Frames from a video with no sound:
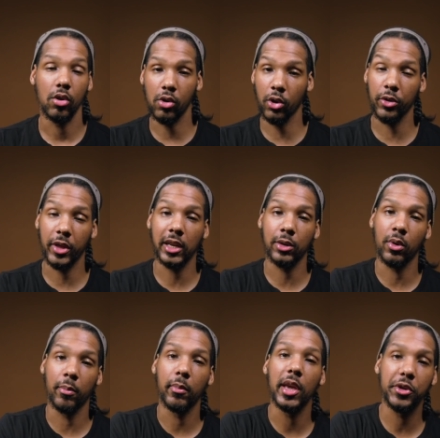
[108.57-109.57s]
or that it will
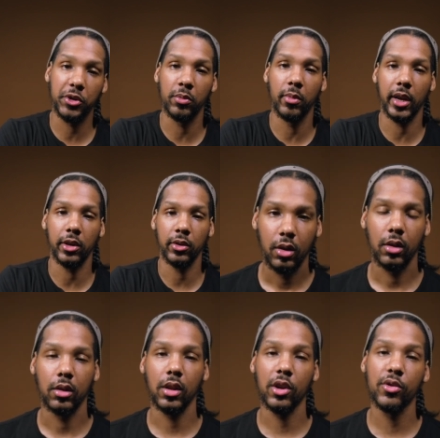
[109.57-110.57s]
make you better.
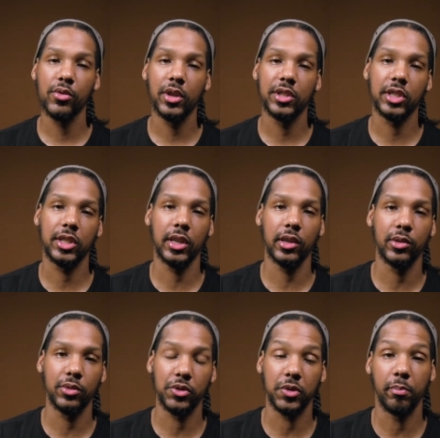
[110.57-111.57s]
Learn the
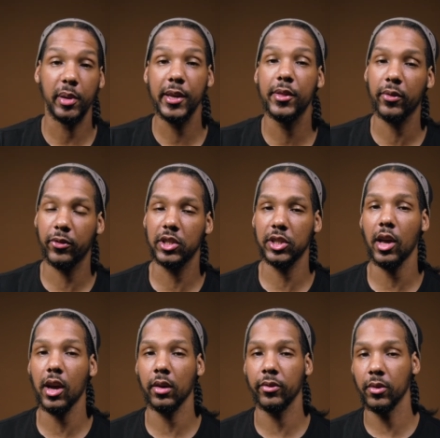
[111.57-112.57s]
skills, be the
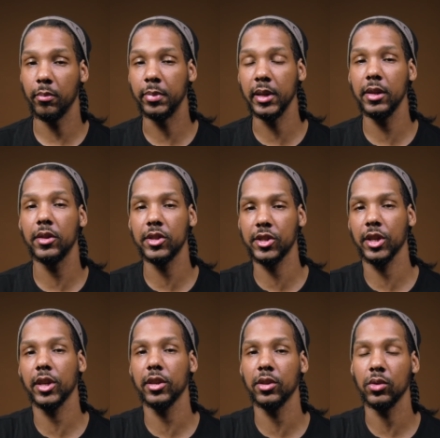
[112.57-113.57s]
photographer, be the
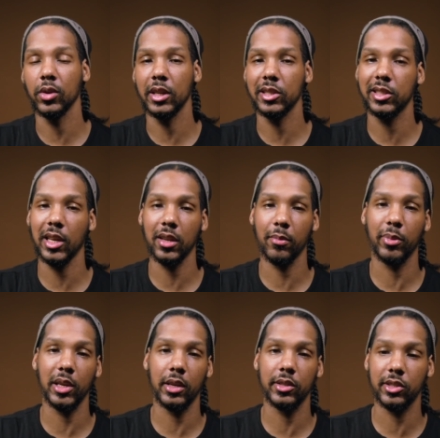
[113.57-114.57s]
skill instead of
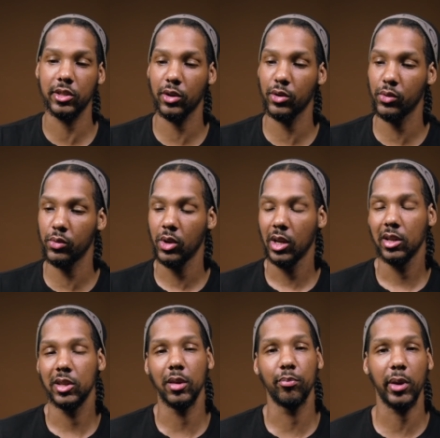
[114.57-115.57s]
being so
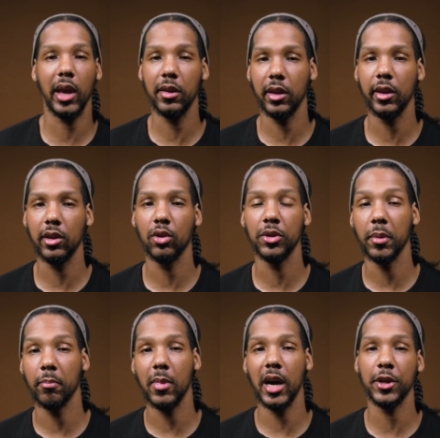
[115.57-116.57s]
dependent on the
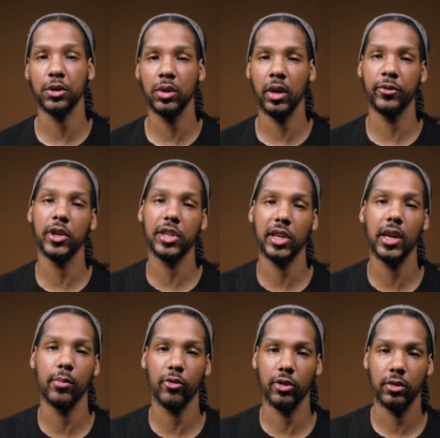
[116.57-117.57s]
model of your
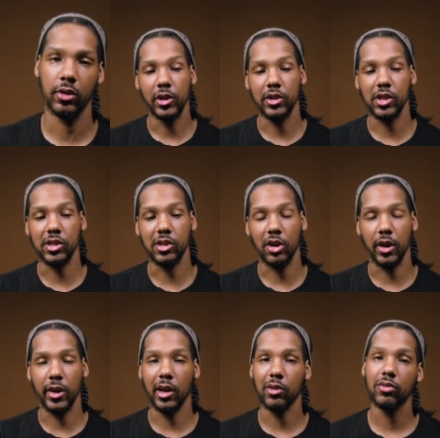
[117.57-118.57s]
camera. If you're just
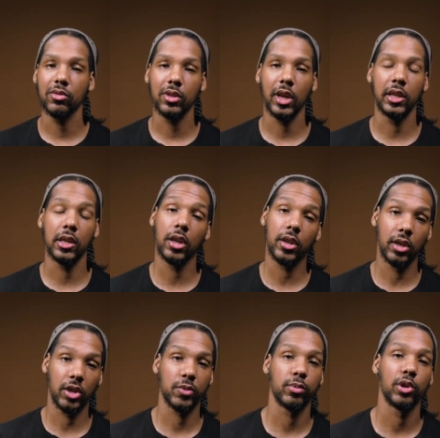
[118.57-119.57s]
starting out and you're looking to
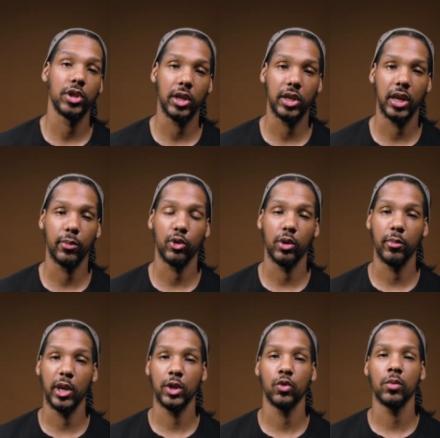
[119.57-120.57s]
explore your camera on
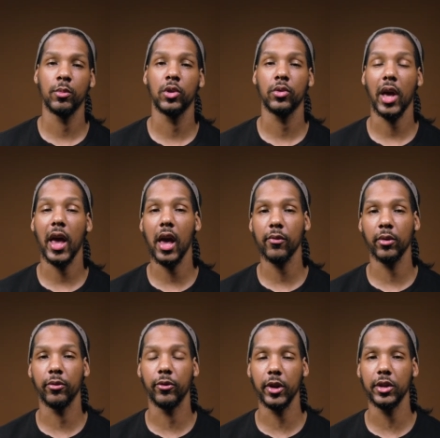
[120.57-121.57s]
manual mode, I have a
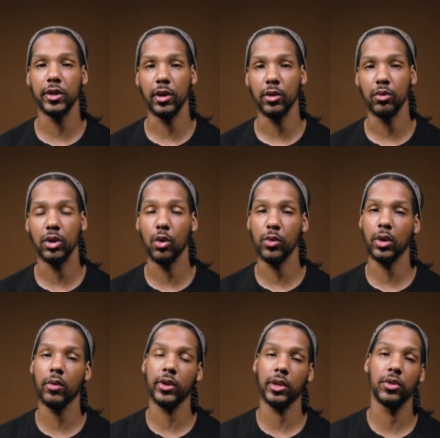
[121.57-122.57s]
video going
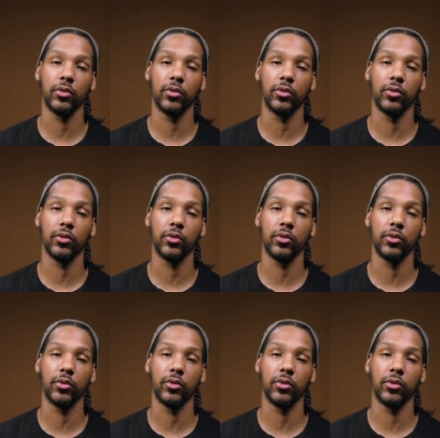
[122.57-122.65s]
over the